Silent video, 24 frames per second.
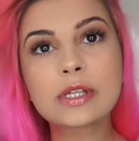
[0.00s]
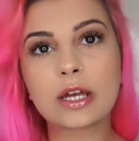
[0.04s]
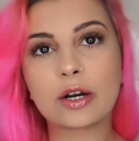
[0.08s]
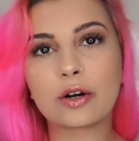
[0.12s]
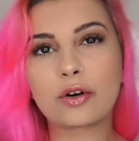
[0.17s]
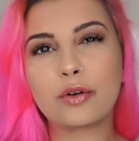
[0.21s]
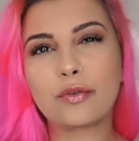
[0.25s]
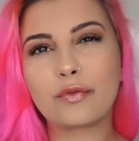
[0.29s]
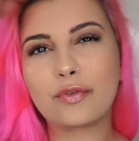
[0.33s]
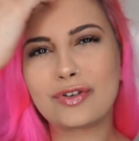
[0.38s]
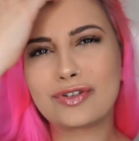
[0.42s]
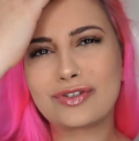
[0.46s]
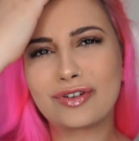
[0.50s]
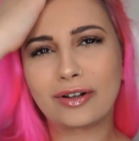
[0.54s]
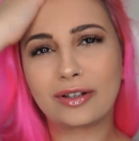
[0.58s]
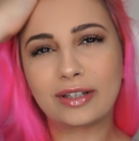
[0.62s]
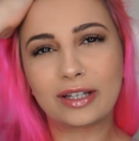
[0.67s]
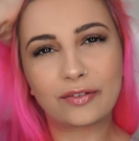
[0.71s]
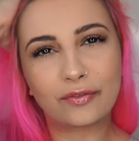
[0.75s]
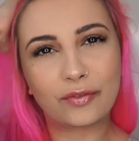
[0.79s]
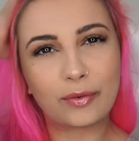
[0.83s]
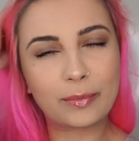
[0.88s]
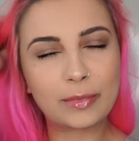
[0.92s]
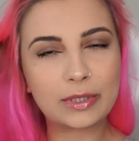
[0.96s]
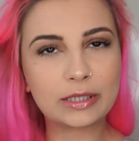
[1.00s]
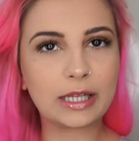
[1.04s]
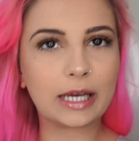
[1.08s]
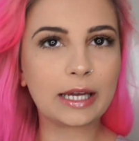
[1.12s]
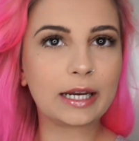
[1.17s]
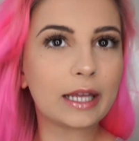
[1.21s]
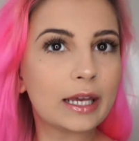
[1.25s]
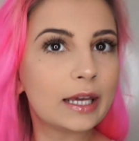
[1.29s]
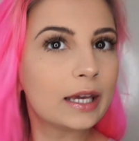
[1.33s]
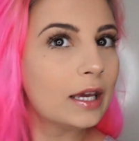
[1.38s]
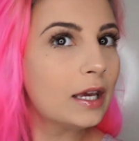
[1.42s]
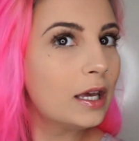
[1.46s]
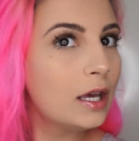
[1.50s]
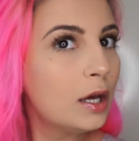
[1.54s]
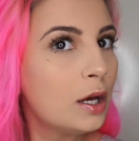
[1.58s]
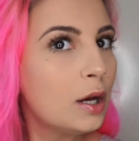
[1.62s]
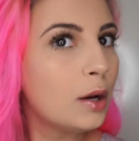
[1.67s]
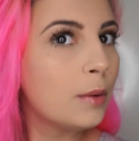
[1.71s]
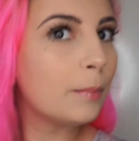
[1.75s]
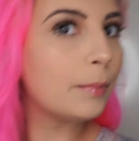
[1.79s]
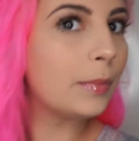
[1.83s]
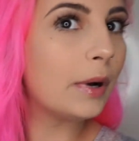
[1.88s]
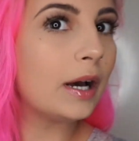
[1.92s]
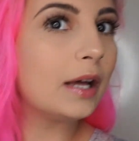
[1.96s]
I don't know if you saw it like from the lighting,
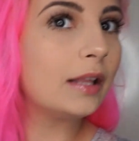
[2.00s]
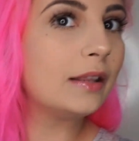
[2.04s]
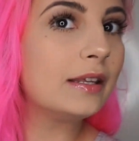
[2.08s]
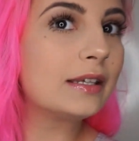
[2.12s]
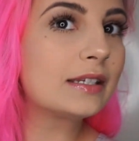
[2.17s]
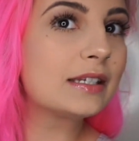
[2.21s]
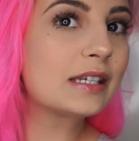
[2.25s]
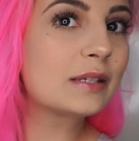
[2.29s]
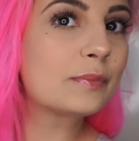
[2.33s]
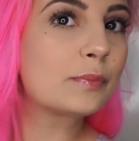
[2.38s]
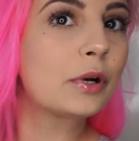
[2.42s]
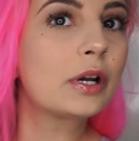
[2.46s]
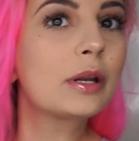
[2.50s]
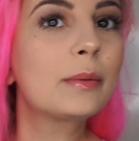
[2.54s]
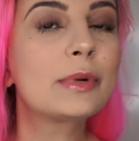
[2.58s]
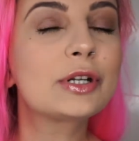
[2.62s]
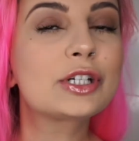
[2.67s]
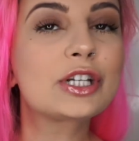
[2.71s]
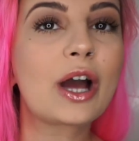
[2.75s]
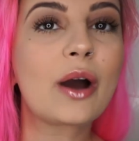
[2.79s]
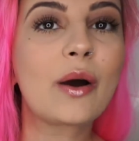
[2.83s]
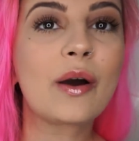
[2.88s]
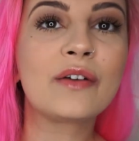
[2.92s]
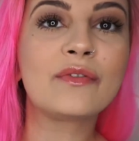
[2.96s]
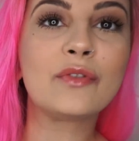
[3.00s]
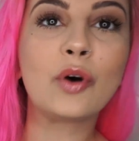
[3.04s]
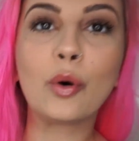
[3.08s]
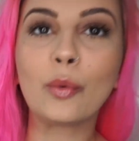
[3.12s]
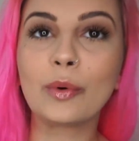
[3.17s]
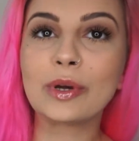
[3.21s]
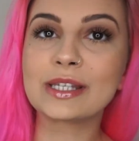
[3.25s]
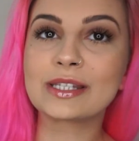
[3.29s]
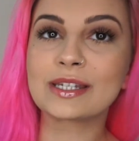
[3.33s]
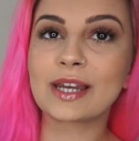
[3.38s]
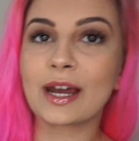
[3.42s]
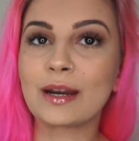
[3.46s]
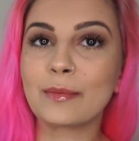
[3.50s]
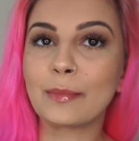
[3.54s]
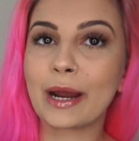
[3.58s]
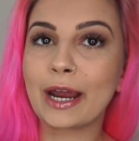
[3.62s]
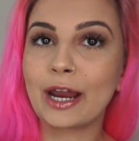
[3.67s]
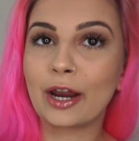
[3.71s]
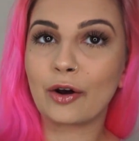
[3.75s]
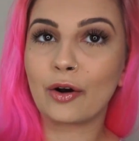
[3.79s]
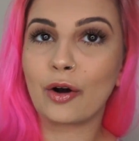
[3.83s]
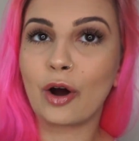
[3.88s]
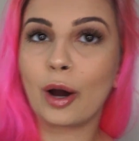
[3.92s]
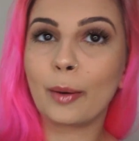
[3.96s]
but this is pretty much how I've always dyed my
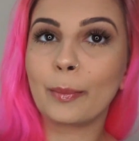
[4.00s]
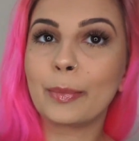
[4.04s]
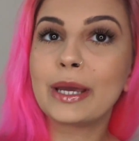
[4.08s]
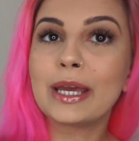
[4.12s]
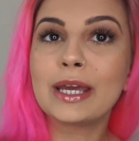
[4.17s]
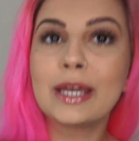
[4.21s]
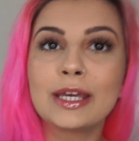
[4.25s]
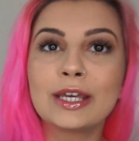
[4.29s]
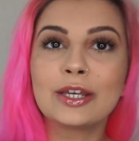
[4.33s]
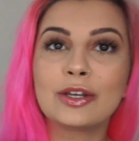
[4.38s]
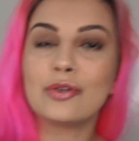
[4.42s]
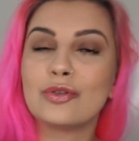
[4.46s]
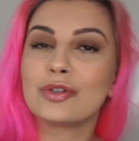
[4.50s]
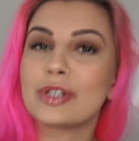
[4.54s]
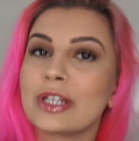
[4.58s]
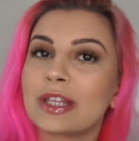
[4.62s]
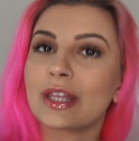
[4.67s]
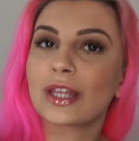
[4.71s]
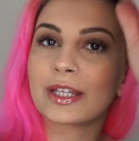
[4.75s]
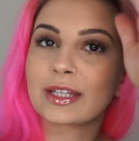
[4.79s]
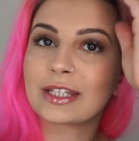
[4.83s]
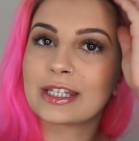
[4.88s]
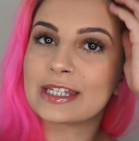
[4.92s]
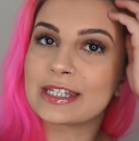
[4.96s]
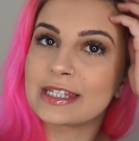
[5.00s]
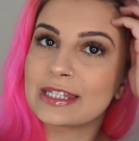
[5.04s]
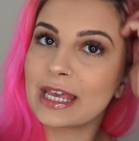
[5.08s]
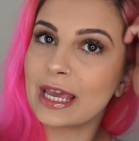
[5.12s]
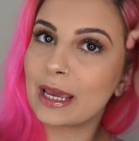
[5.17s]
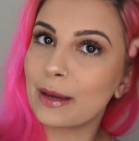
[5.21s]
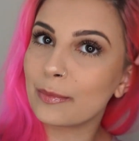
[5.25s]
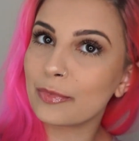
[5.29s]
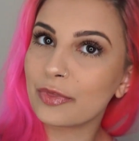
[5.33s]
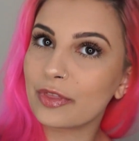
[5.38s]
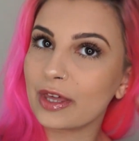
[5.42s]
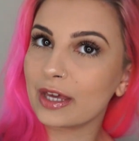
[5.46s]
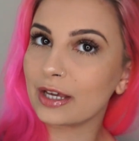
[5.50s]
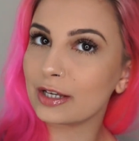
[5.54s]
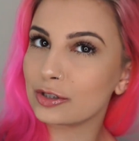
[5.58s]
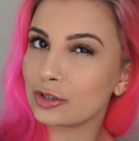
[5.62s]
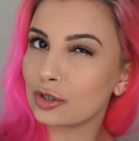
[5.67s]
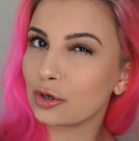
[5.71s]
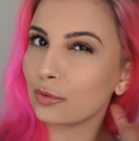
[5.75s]
hair hot pink using like the same things.